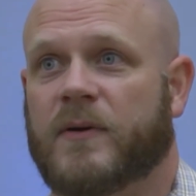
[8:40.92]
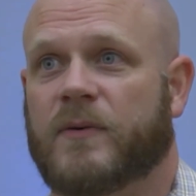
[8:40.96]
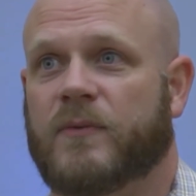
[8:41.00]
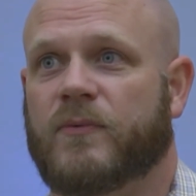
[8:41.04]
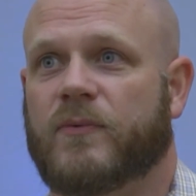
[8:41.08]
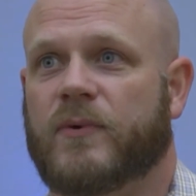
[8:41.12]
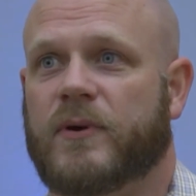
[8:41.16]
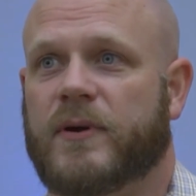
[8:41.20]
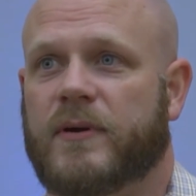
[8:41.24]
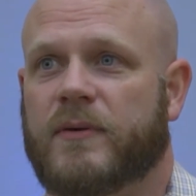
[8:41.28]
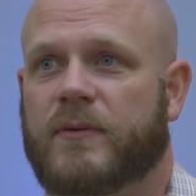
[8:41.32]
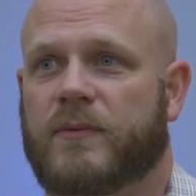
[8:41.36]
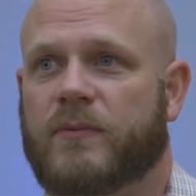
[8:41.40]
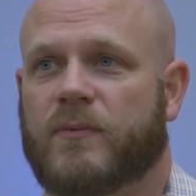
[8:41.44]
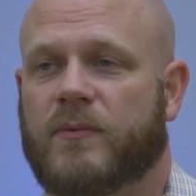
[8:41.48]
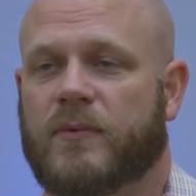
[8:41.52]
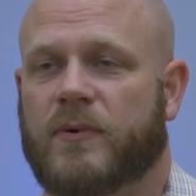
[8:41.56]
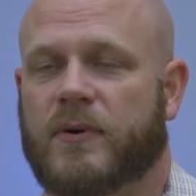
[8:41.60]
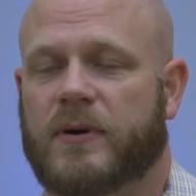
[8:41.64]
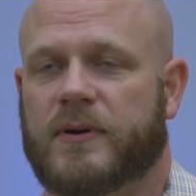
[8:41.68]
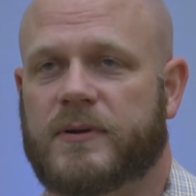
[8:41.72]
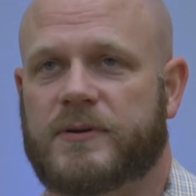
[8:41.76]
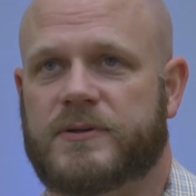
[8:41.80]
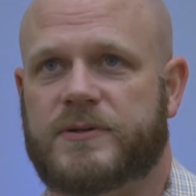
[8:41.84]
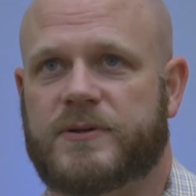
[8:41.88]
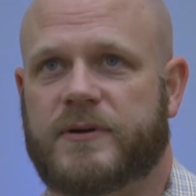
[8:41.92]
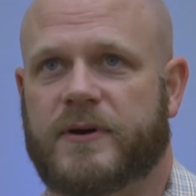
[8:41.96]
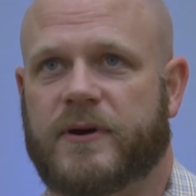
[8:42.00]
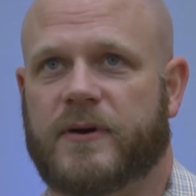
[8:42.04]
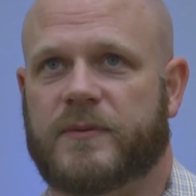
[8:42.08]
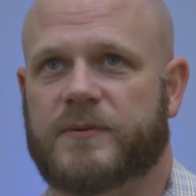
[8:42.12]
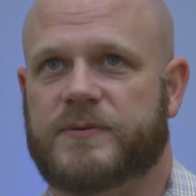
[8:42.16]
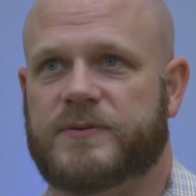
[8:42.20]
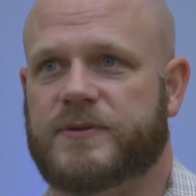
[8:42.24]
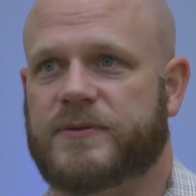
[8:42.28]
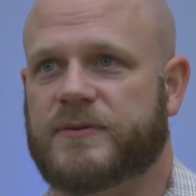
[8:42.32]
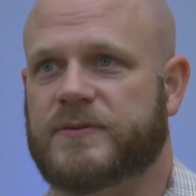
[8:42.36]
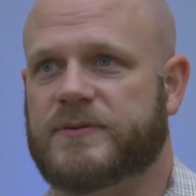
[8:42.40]
We want to
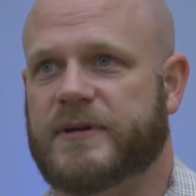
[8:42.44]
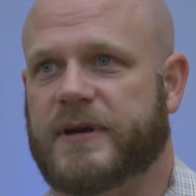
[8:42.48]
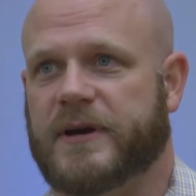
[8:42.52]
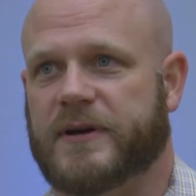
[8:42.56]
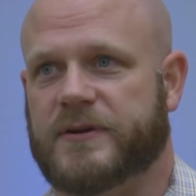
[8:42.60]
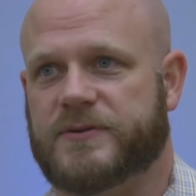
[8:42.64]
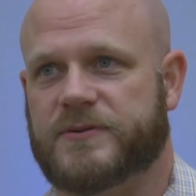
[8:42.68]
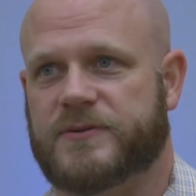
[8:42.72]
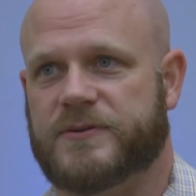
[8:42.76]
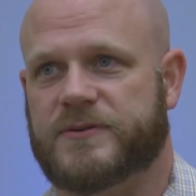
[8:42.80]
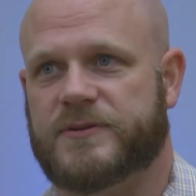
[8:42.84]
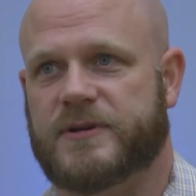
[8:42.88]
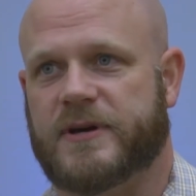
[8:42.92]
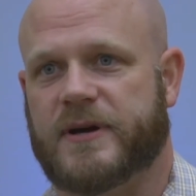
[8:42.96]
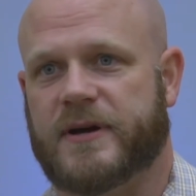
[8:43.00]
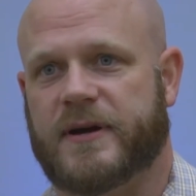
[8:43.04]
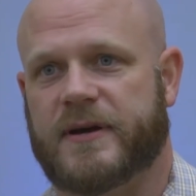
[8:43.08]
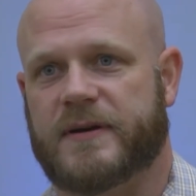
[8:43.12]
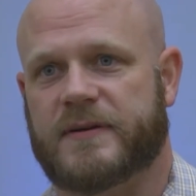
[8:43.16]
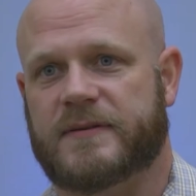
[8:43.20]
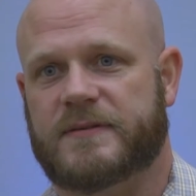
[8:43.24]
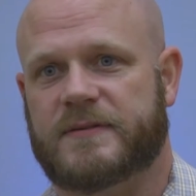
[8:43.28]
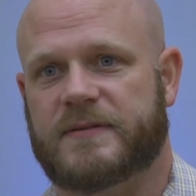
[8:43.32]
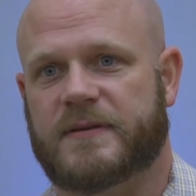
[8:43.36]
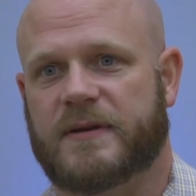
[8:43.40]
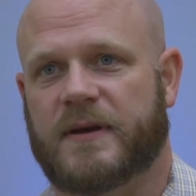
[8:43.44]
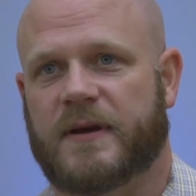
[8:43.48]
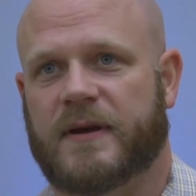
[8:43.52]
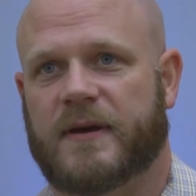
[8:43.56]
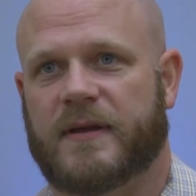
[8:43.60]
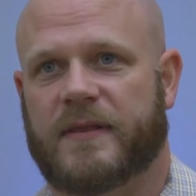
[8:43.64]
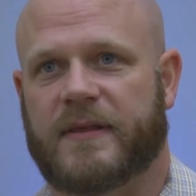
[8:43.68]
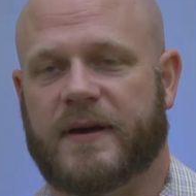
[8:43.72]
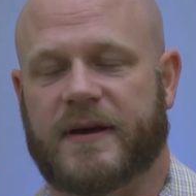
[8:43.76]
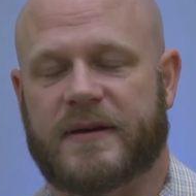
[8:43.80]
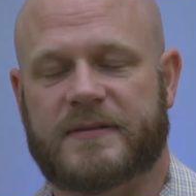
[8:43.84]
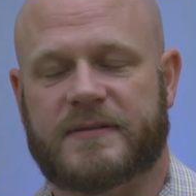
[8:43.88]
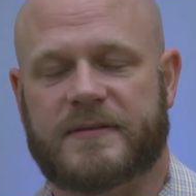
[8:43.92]
help students exercise
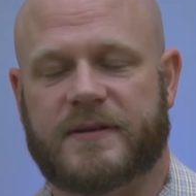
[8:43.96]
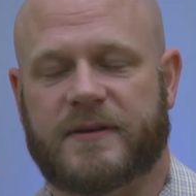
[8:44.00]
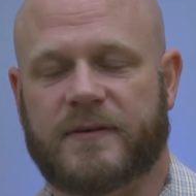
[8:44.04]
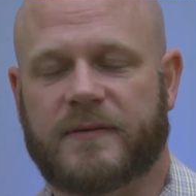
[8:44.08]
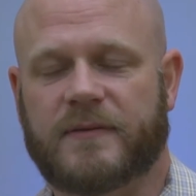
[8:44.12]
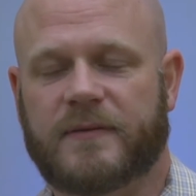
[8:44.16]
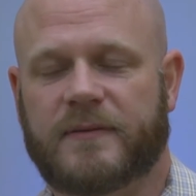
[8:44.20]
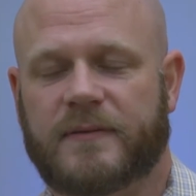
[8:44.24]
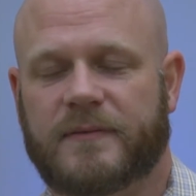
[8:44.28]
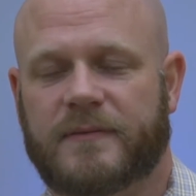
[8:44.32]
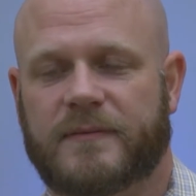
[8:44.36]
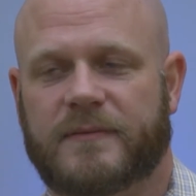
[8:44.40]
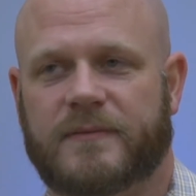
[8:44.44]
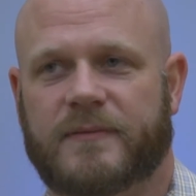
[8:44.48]
that skill.